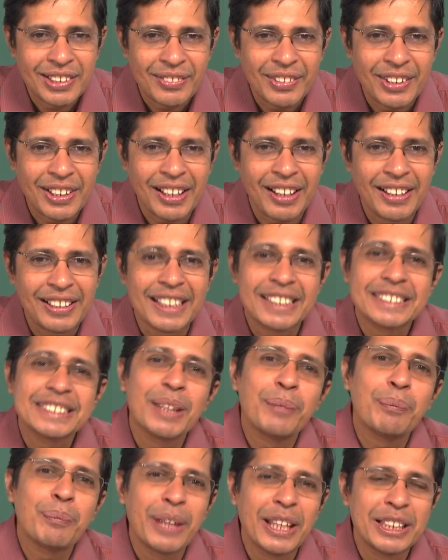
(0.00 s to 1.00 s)
Why can't I
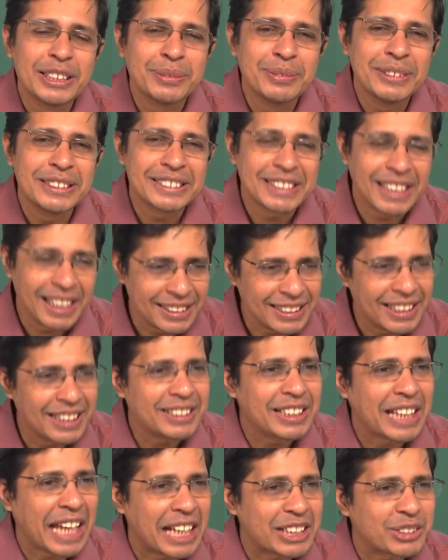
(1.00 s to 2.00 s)
say page miss and
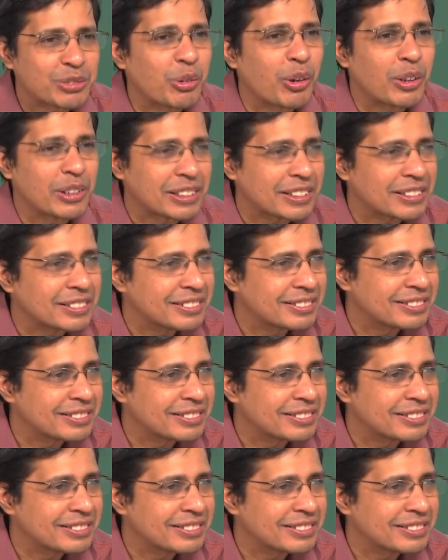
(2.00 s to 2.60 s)
then cache fault?